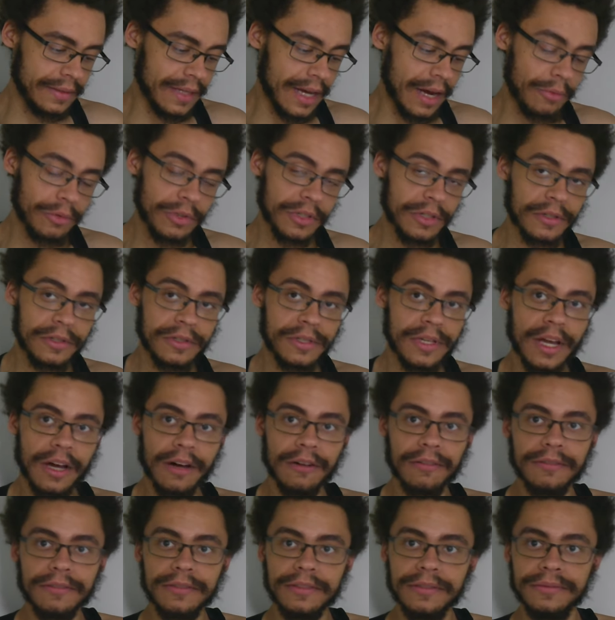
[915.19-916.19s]
Not with
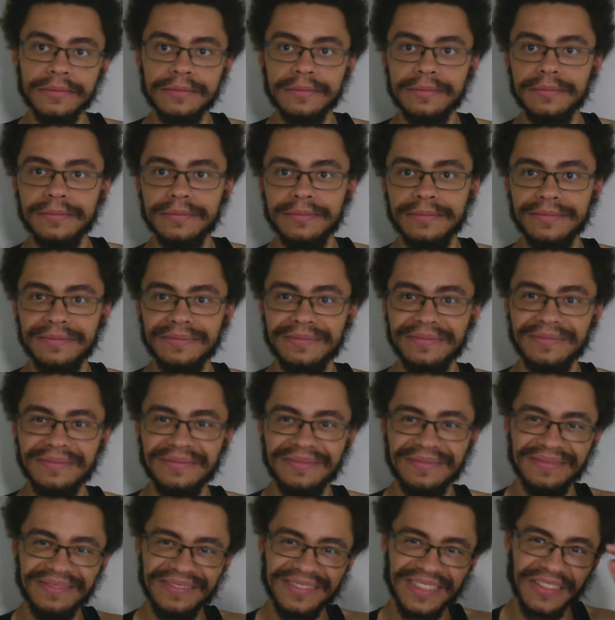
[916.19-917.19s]
yourself.
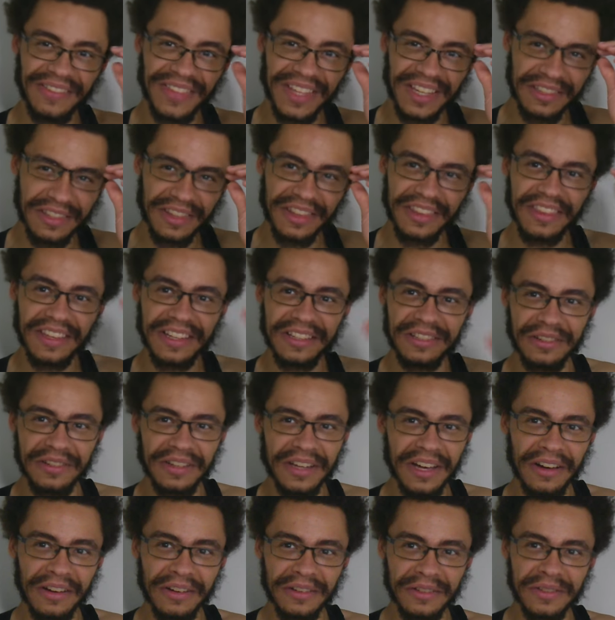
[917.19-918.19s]
If these are the things
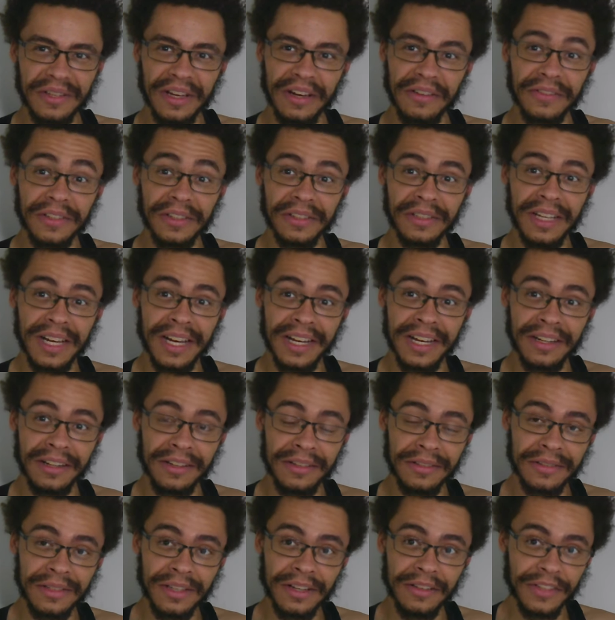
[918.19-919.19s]
you're telling yourself, you're lying
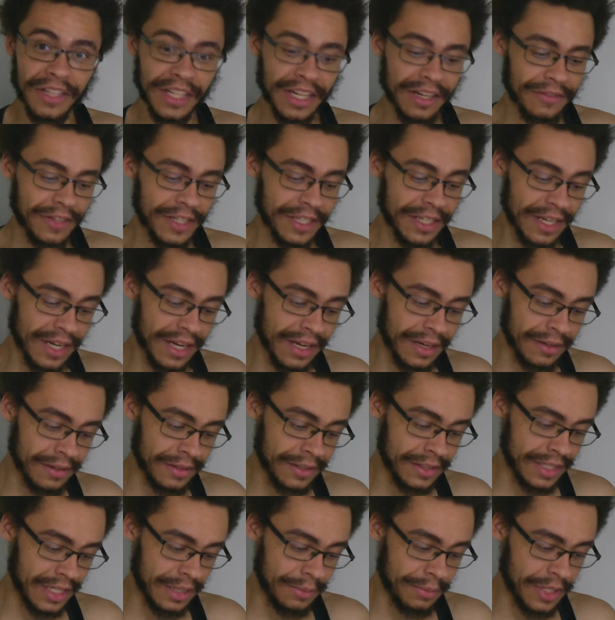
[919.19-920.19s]
to yourself like every day.
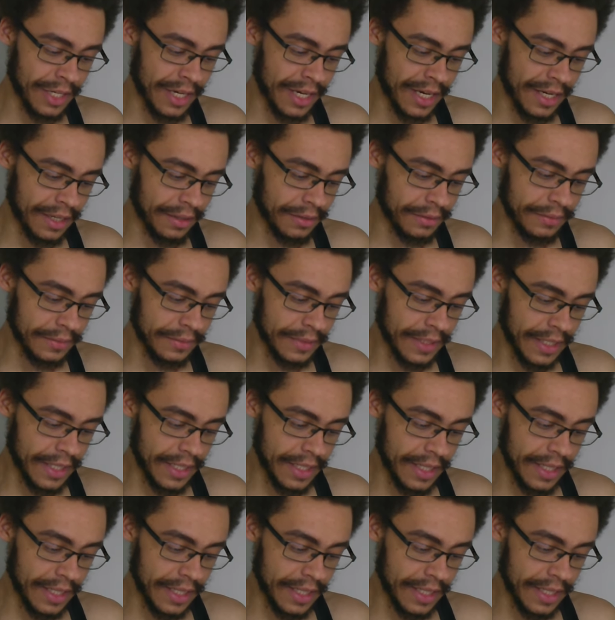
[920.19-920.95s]
You're in deep denial.